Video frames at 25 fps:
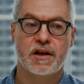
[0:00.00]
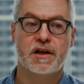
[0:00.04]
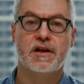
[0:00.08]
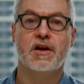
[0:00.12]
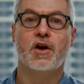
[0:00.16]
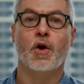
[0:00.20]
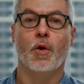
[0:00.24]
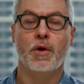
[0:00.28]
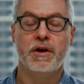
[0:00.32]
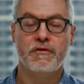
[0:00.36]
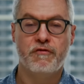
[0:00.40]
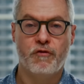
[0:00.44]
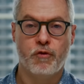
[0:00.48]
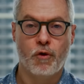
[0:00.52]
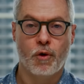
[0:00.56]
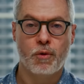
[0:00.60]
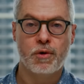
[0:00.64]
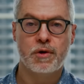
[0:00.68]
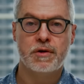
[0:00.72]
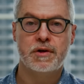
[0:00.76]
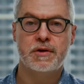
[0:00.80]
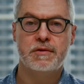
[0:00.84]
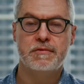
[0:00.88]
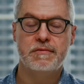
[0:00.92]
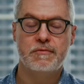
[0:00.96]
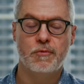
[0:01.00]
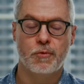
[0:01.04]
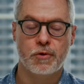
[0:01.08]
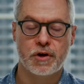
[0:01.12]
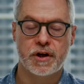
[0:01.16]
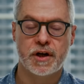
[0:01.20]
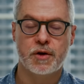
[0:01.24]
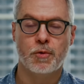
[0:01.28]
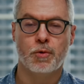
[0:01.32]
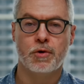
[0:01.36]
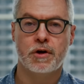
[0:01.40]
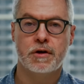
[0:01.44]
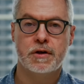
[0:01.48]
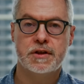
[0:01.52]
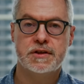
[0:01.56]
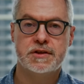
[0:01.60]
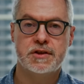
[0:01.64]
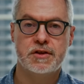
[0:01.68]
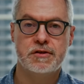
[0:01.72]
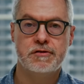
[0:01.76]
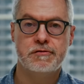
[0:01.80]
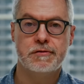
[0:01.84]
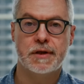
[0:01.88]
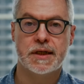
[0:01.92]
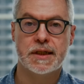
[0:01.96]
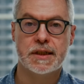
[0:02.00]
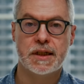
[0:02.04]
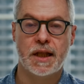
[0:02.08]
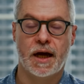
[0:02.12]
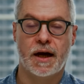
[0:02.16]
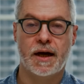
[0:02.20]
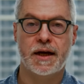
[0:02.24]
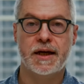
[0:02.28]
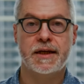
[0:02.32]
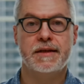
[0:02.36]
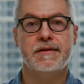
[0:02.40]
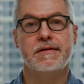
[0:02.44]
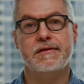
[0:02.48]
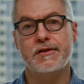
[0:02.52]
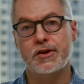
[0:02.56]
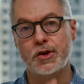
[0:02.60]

Going forward, we're going to work to align